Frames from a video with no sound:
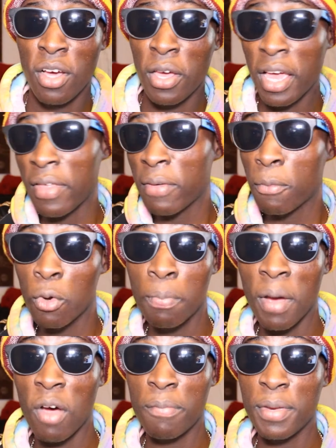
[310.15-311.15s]
The other
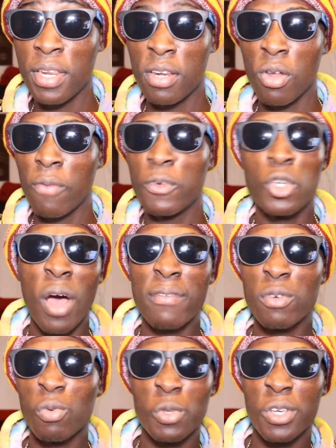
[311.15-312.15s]
good part of being in love, you don't
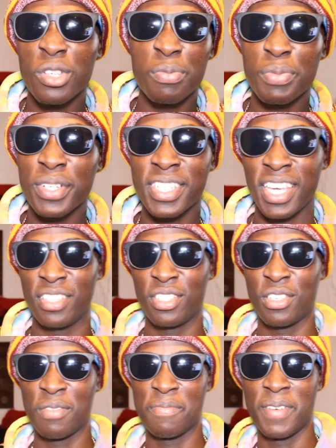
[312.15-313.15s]
have to use
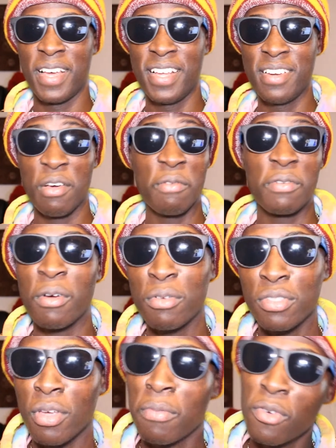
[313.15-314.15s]
protection, man. Of
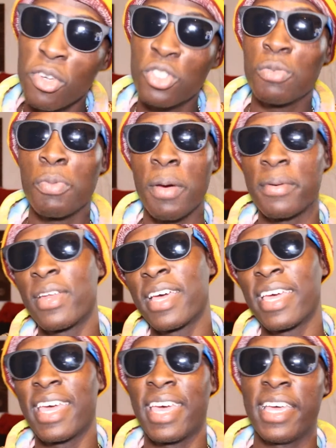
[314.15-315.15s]
course, of course, you're probably
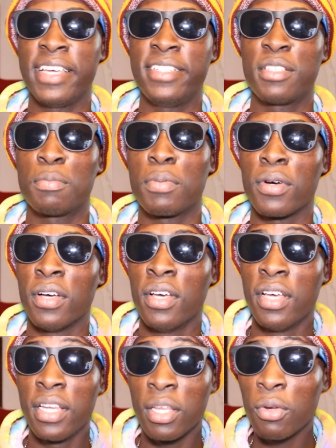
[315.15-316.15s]
gonna get AIDS, but
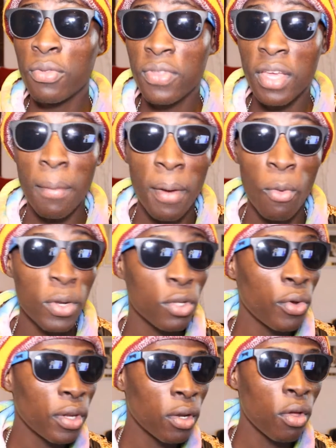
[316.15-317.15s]
the good thing about
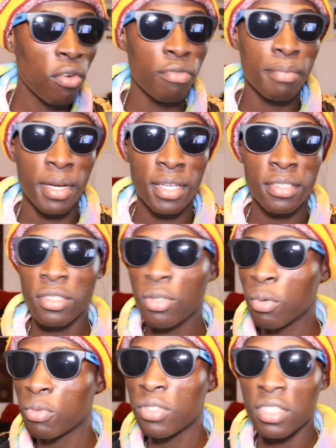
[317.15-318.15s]
when you're in love, man, you
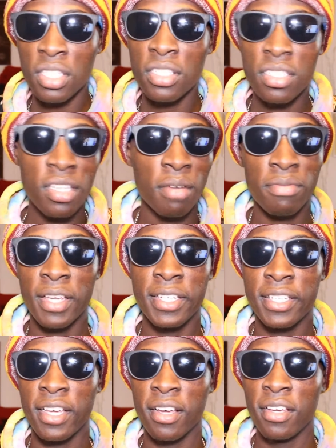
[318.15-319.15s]
don't see stuff
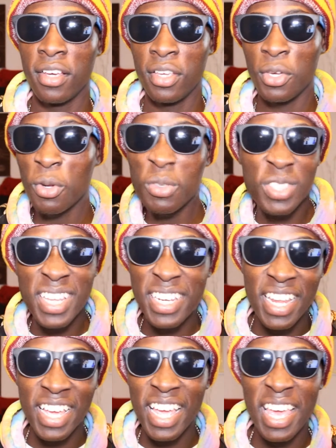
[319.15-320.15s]
like that. You don't see
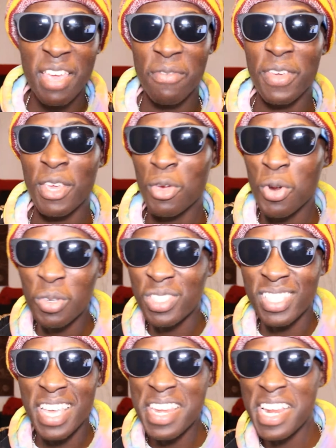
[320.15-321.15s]
any negativity. You don't
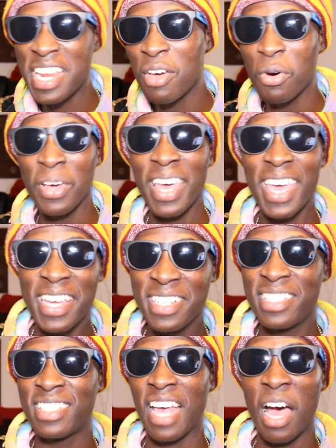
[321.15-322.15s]
see any little
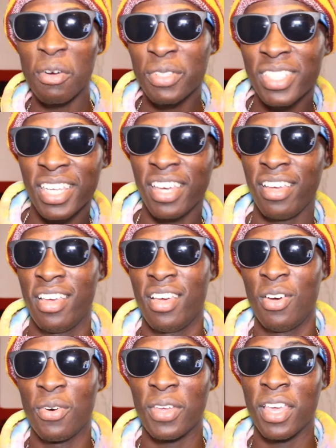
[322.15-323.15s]
AIDS out there.
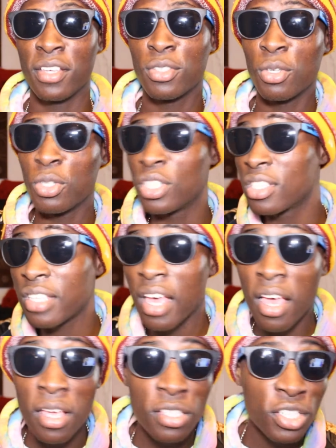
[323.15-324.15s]
Okay, so you
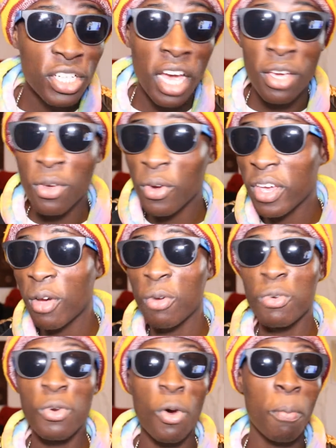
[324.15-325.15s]
just shag your
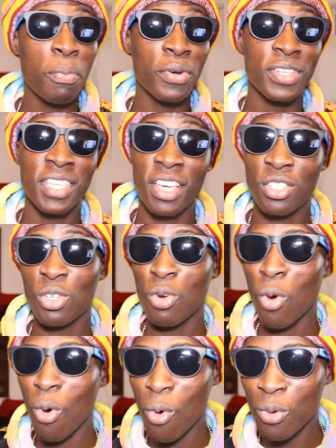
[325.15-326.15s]
girl, no
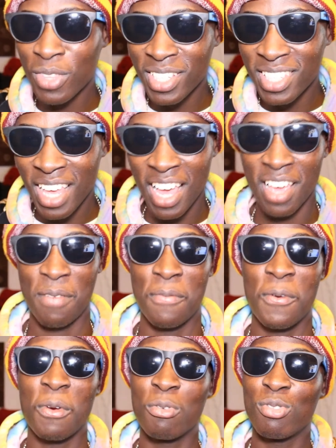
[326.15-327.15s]
protection all the time,
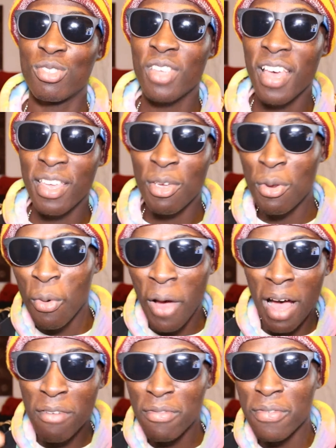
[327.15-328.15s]
cause you
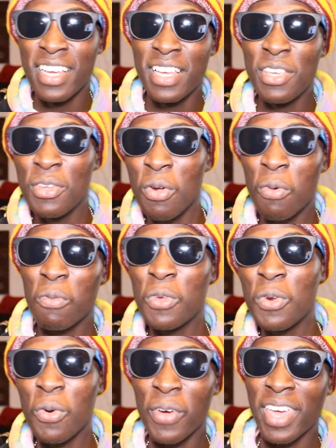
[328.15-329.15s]
don't have, you
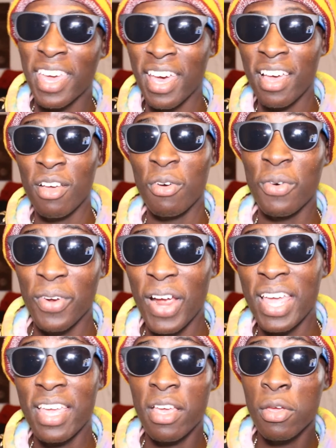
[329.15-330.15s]
don't, you don't care, all
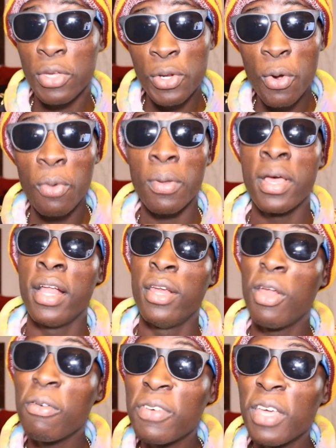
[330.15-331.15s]
right? You don't.
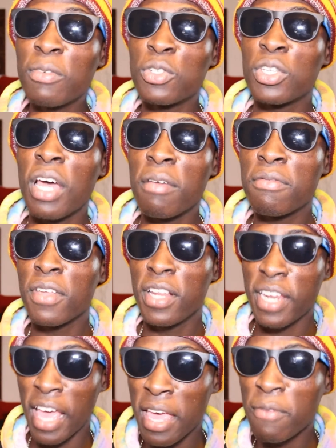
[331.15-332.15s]
Love gives you that
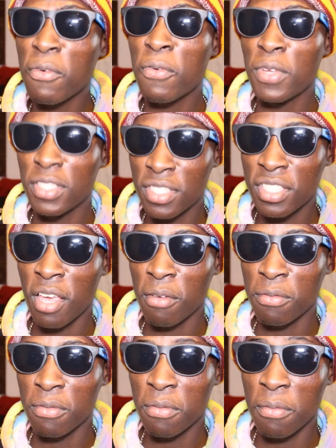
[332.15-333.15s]
feeling that everything's
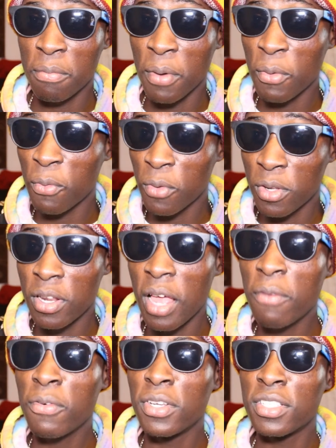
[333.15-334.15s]
safe, but
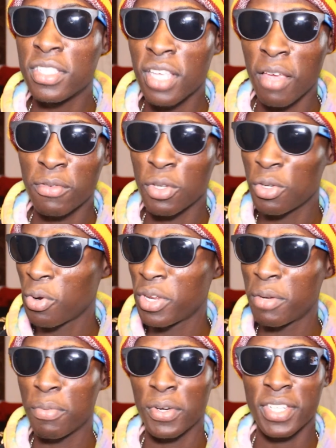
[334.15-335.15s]
everything's safe, so you
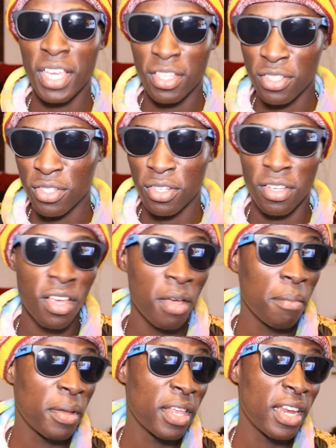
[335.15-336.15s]
don't need protection.
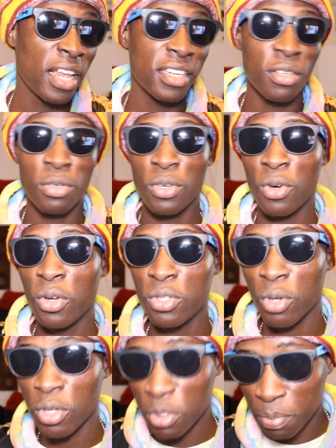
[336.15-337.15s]
But then until you go
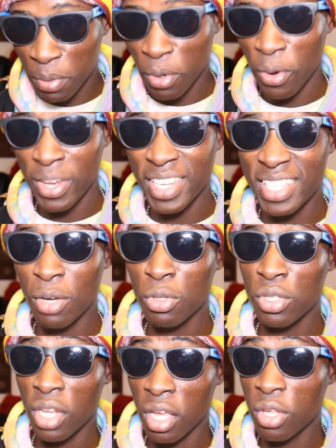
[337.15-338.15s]
to hospital and they tell
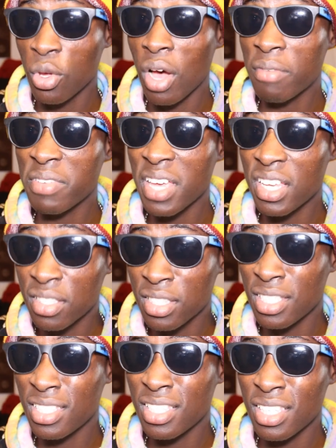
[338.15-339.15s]
you that you have S
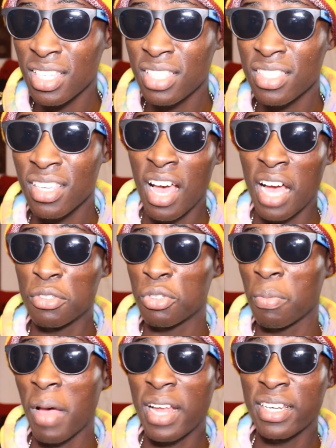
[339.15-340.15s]
T Ds and
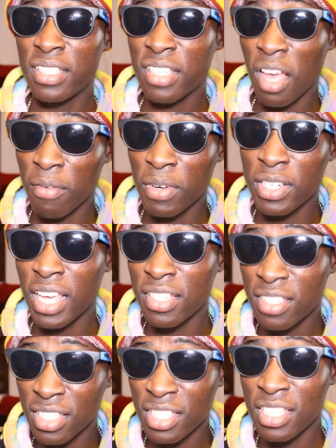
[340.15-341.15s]
some undiscovered
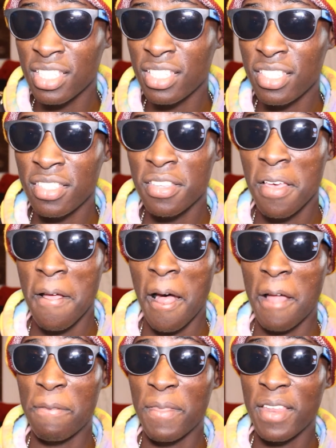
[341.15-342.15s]
S T Ds,
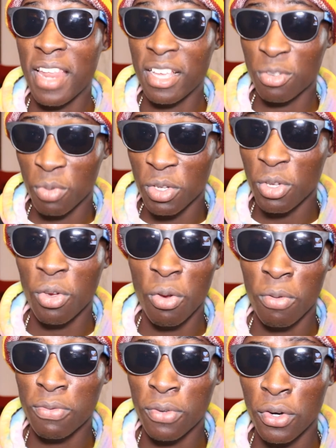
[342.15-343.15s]
and then that's when you know
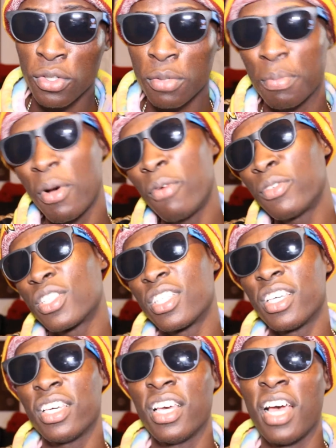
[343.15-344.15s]
you're fucked. But
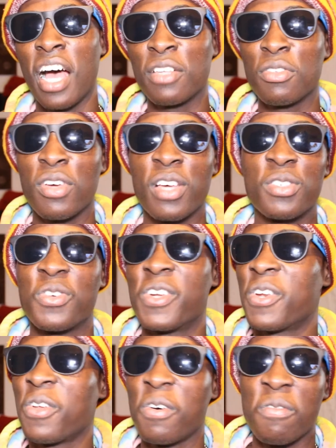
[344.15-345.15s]
obviously, as long as you're
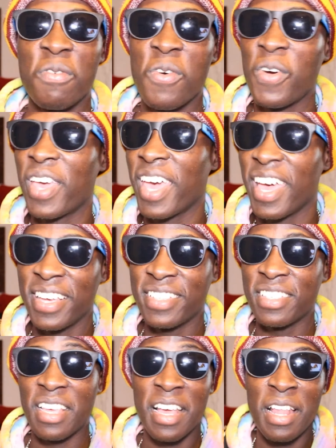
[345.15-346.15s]
in love, who
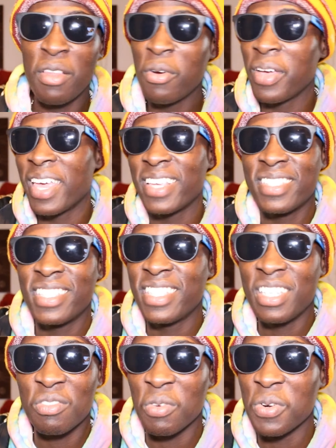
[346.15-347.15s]
cares? A little S T
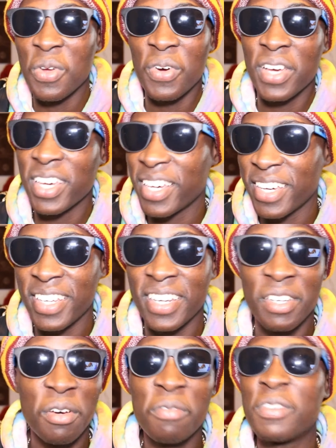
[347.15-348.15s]
Ds will not
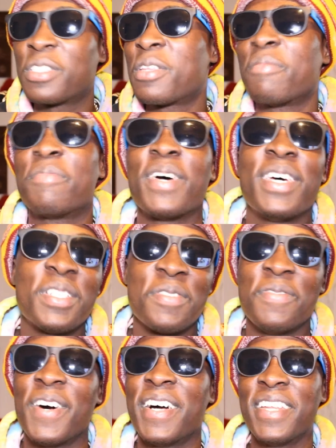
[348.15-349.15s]
hurt. Love is the
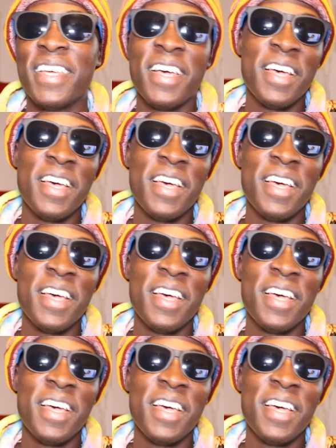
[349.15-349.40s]
best, man.